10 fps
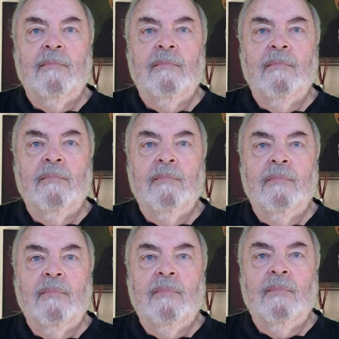
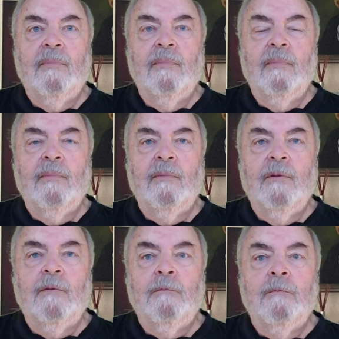
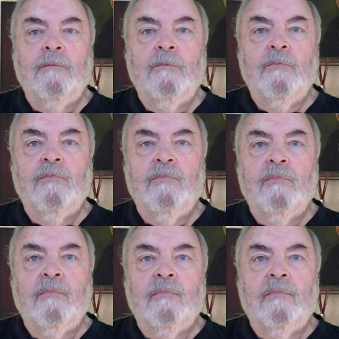
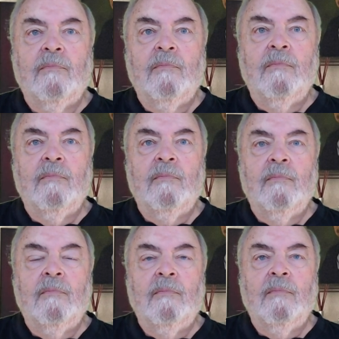
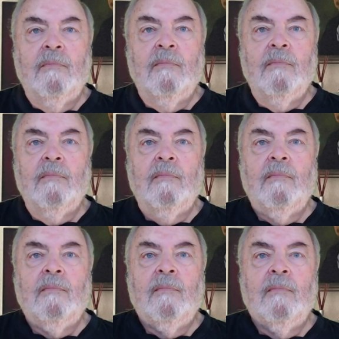
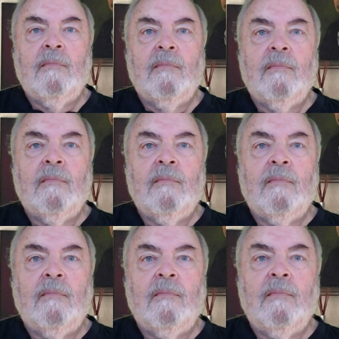
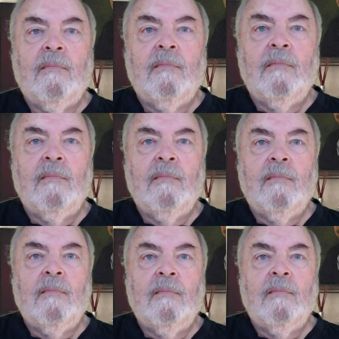
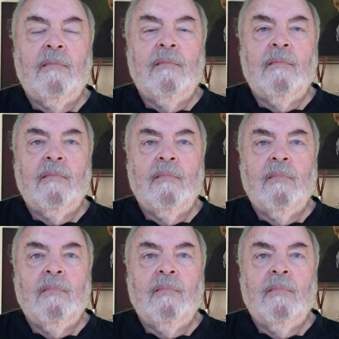The person shown says nothing.